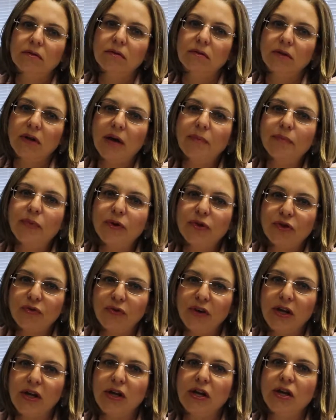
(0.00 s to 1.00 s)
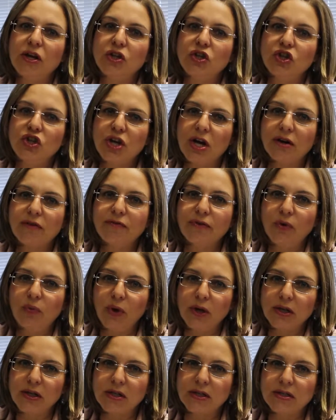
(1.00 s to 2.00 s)
Number three, check for
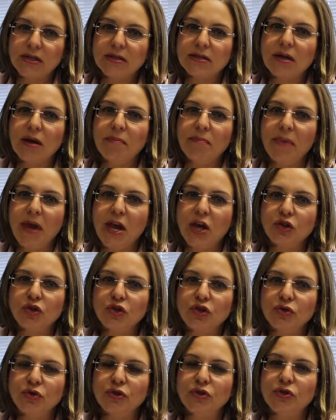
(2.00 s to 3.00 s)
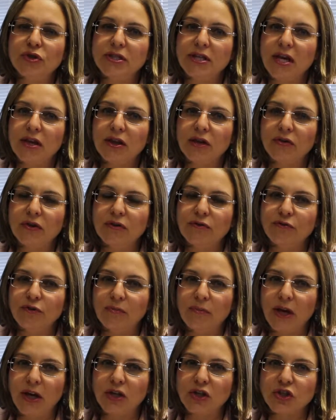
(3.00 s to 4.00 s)
witnesses. Make sure to take their
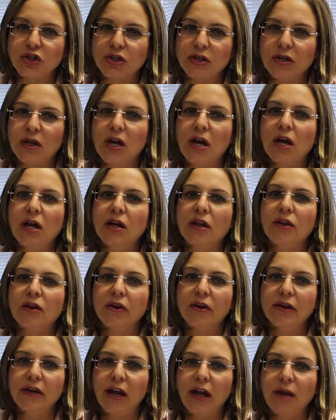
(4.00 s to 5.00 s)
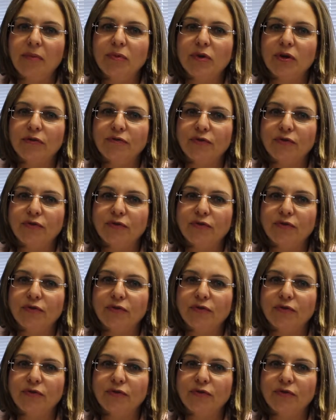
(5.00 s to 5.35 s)
information, their name, their